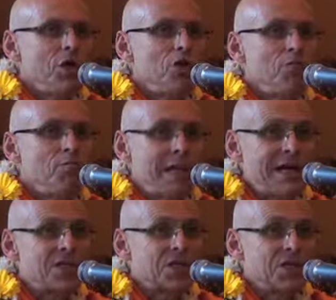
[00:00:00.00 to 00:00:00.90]
the
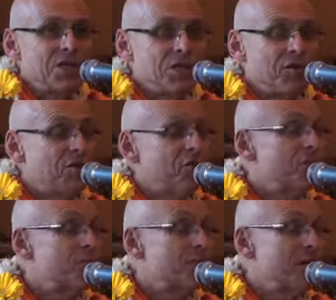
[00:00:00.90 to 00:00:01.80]
complexity, the, the
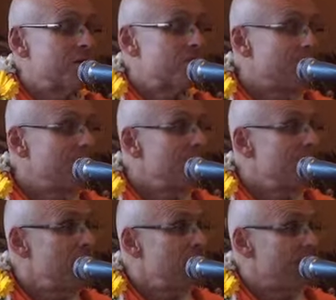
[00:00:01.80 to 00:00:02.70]

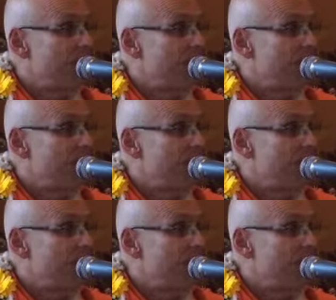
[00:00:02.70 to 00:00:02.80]
responsibility